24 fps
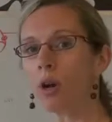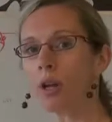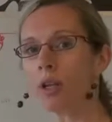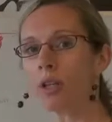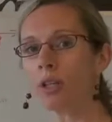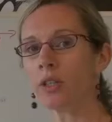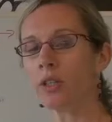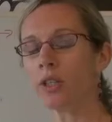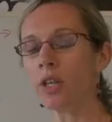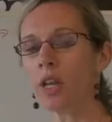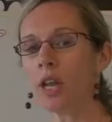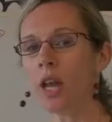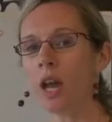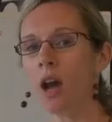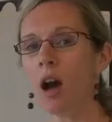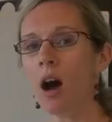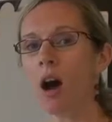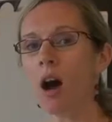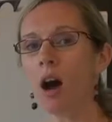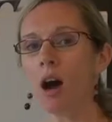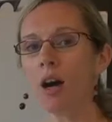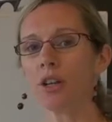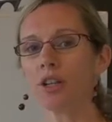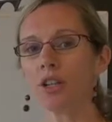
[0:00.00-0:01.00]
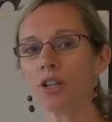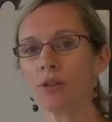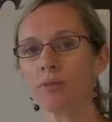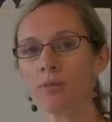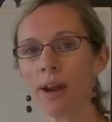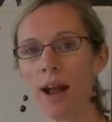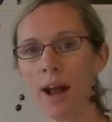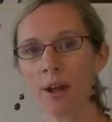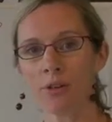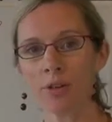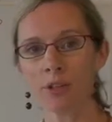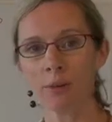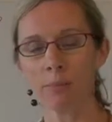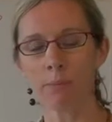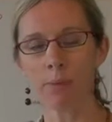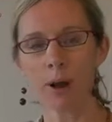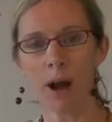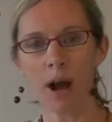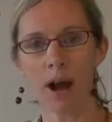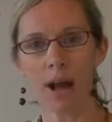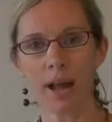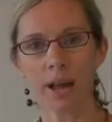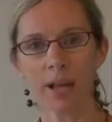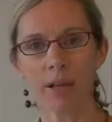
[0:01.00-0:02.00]
organs are surrounded
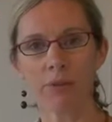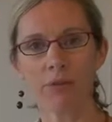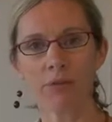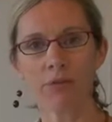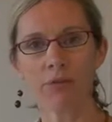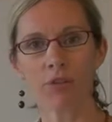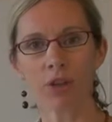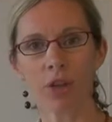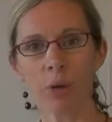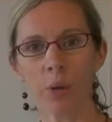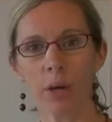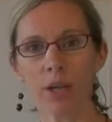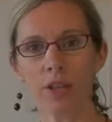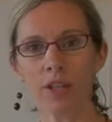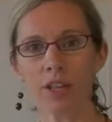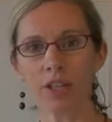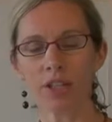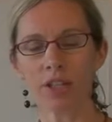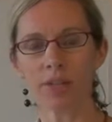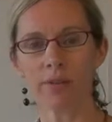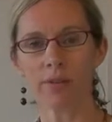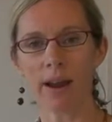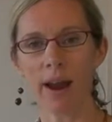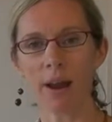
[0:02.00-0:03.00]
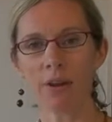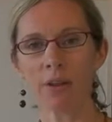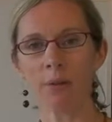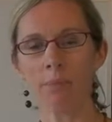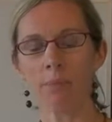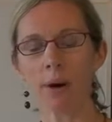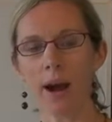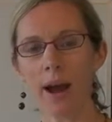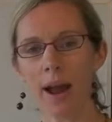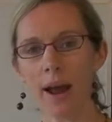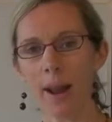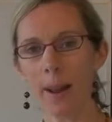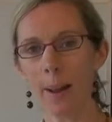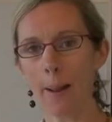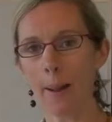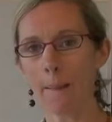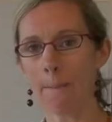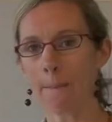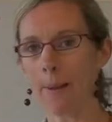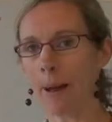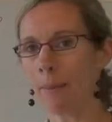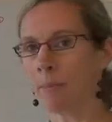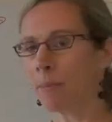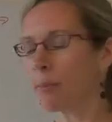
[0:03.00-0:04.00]
by fluid, they're surrounded by
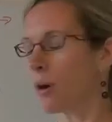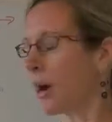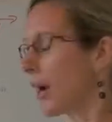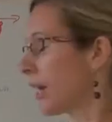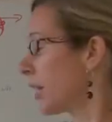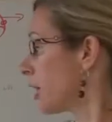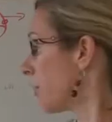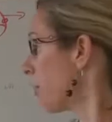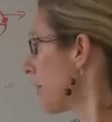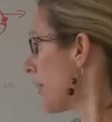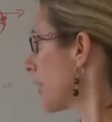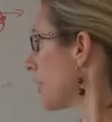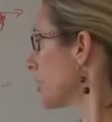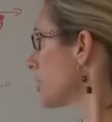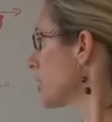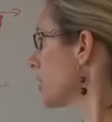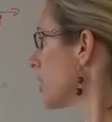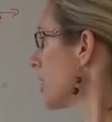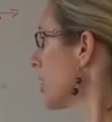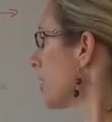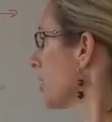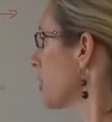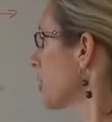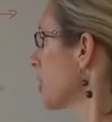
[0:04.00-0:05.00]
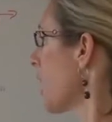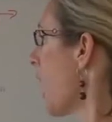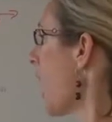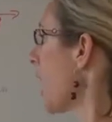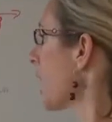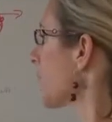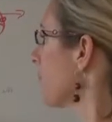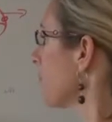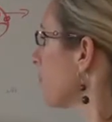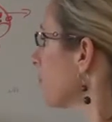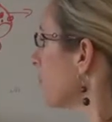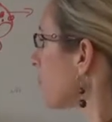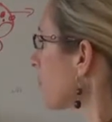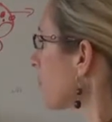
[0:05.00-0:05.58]
a membrane, the peritoneal sac.